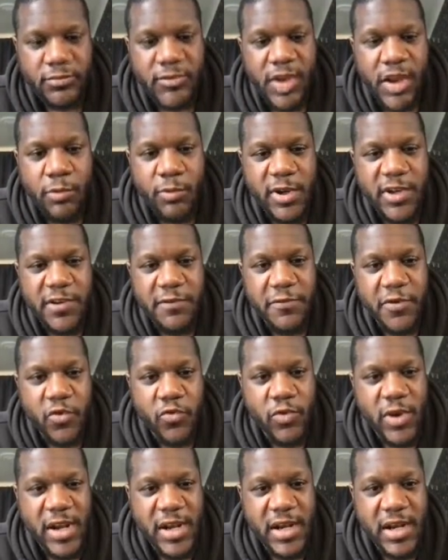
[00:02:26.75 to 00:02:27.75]
which if you
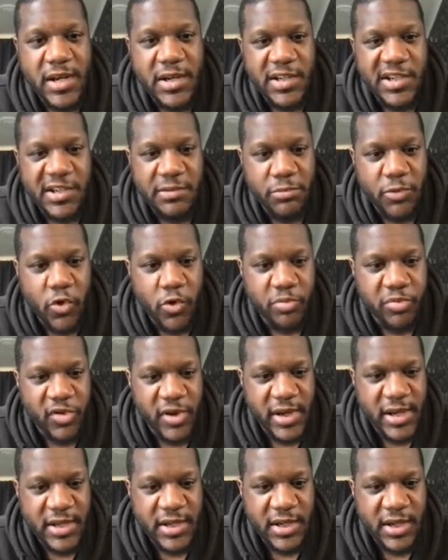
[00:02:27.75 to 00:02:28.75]
read in the small
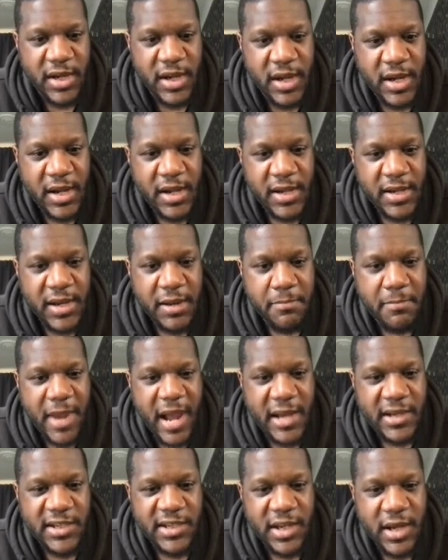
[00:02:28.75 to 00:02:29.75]
print, the
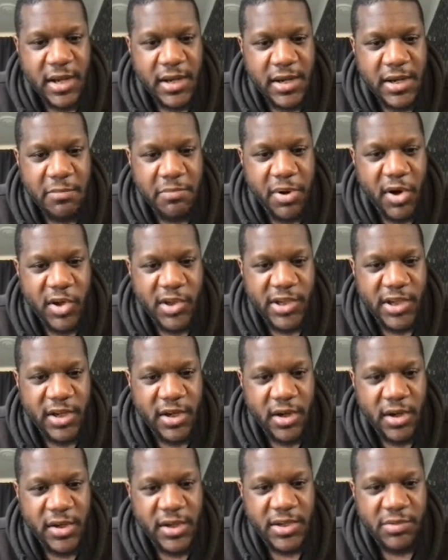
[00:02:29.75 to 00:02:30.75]
max deposit
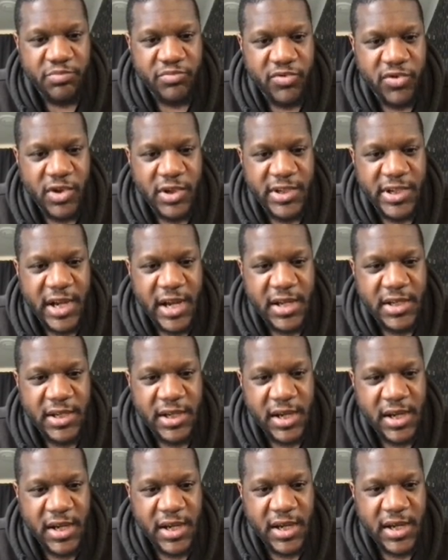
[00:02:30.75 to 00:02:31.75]
on this project
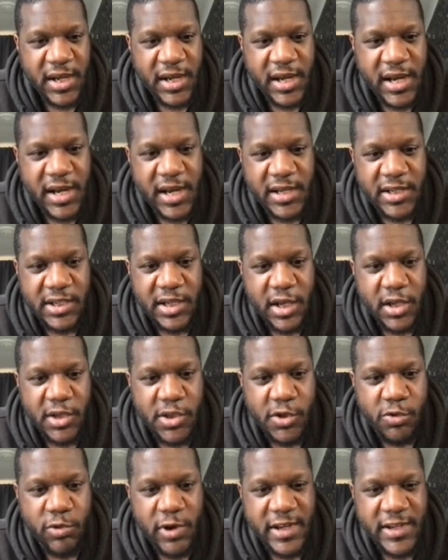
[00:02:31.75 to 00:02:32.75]
is
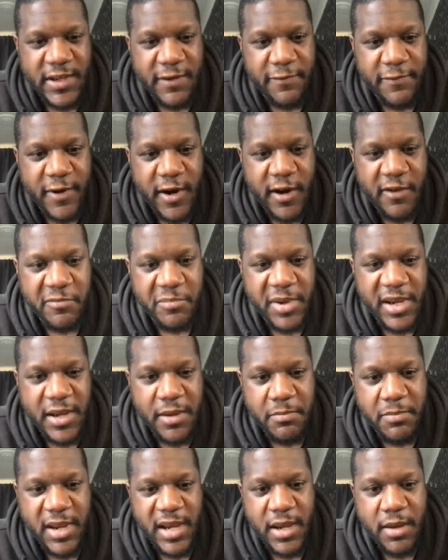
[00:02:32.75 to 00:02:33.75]
25
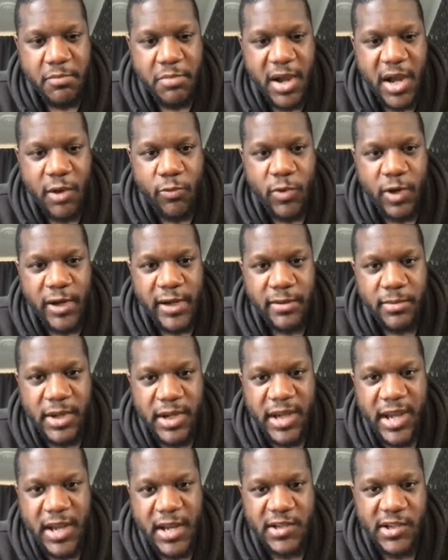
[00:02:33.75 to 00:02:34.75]
BNB per wallet.
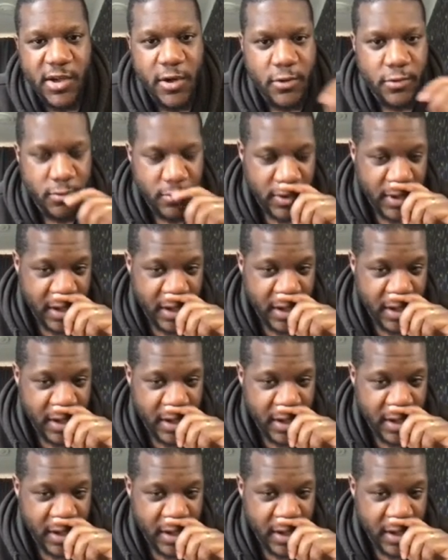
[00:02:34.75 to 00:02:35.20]
Okay, so